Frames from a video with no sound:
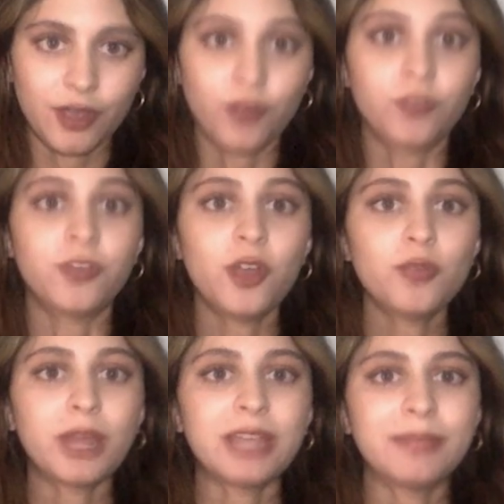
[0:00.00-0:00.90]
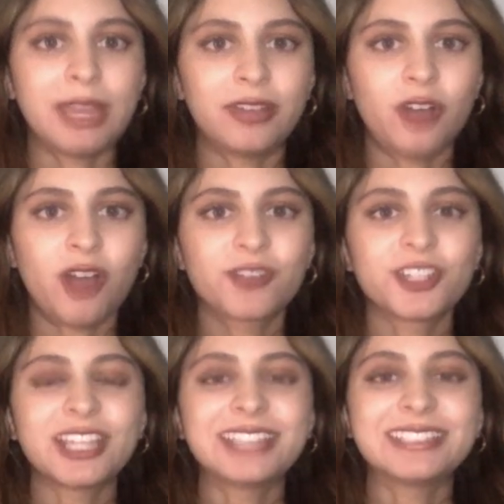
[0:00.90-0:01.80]
Vote by mail offers
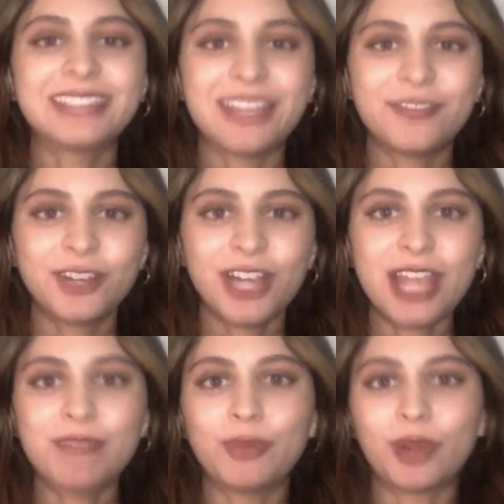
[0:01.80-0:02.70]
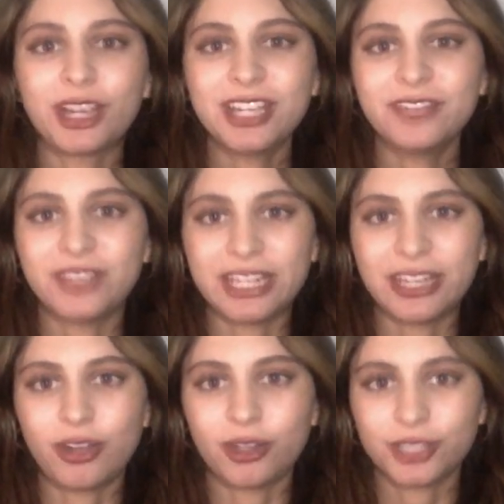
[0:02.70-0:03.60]
a safer and more
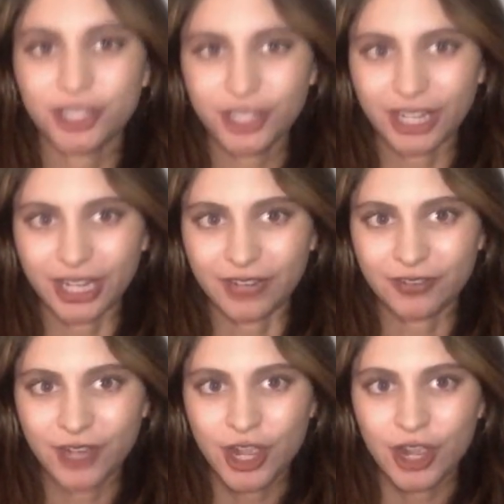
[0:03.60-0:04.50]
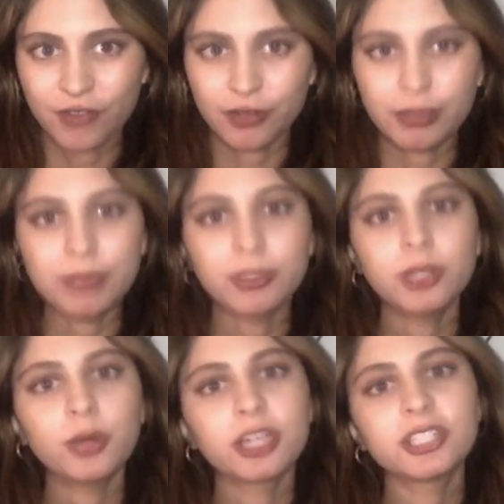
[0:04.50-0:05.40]
convenient alternative for people who
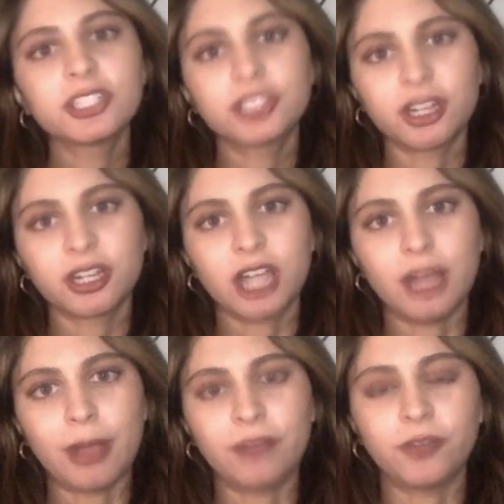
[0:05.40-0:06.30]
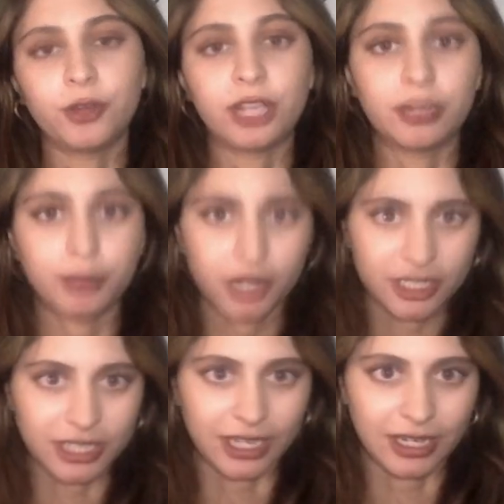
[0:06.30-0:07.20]
are concerned about voting in
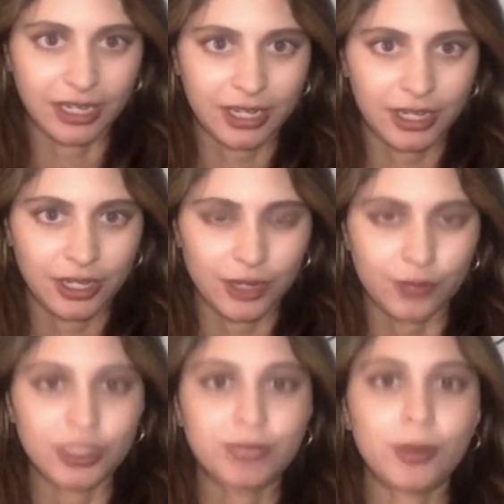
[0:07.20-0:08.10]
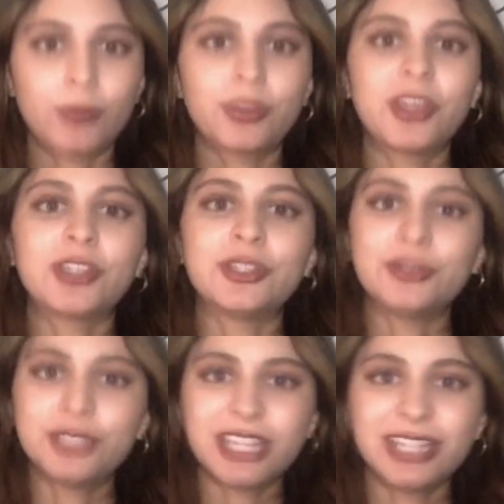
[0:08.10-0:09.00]
person. We spoke with a
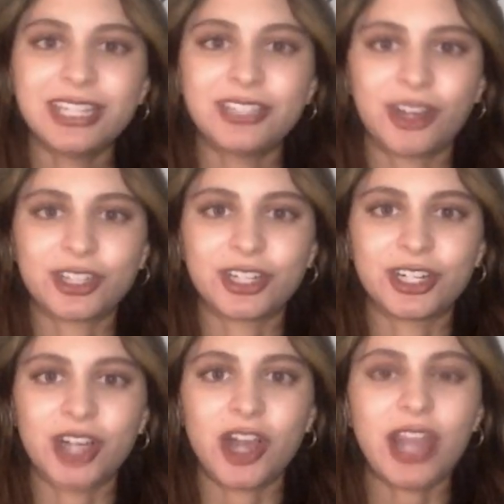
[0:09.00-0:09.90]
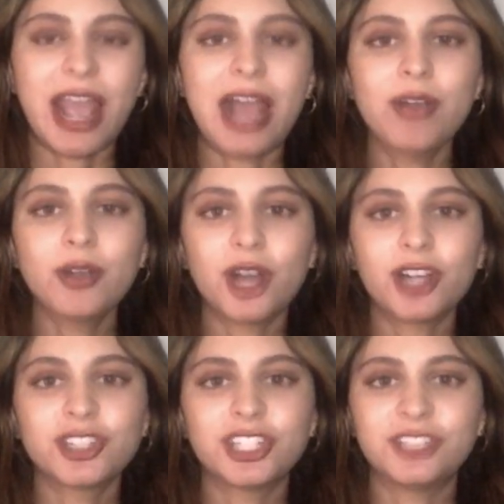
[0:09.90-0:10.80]
UCLA doctor on how
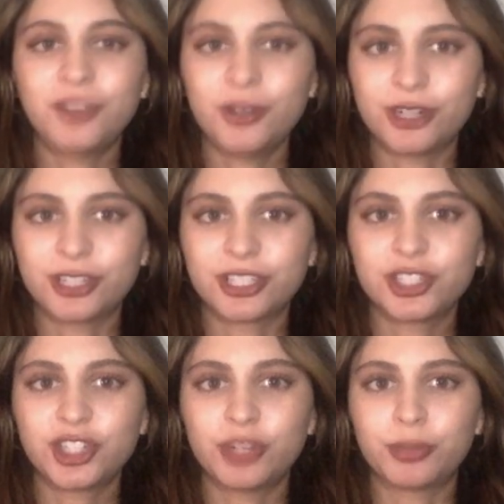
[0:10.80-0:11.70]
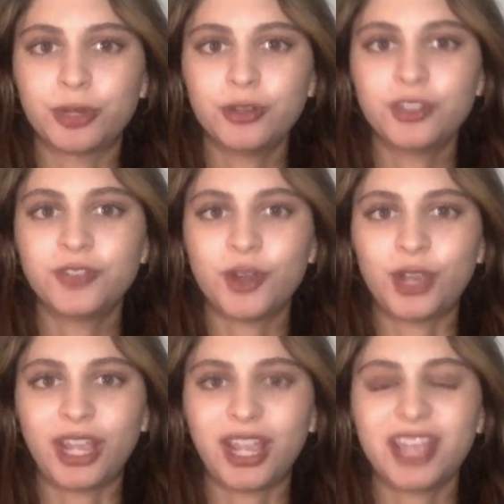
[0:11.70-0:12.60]
cautious voters should approach
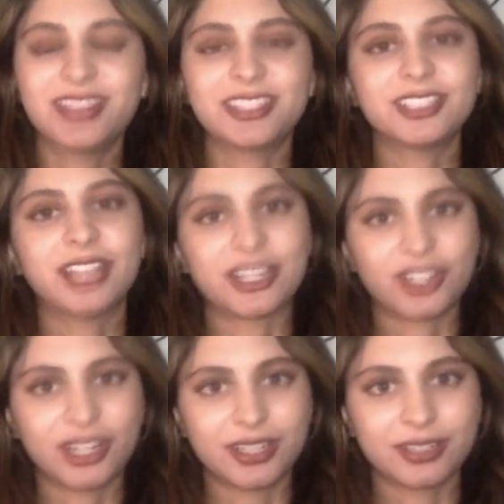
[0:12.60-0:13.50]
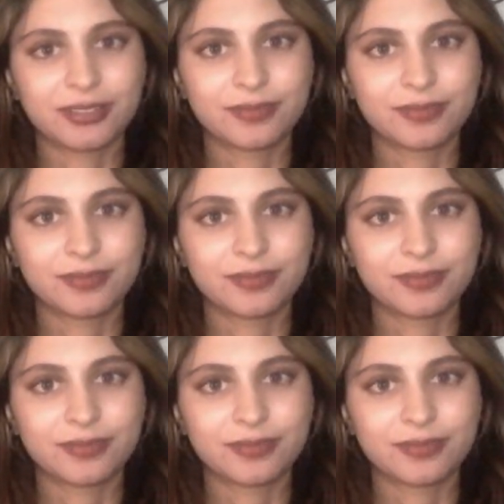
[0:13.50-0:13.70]
voting in this election.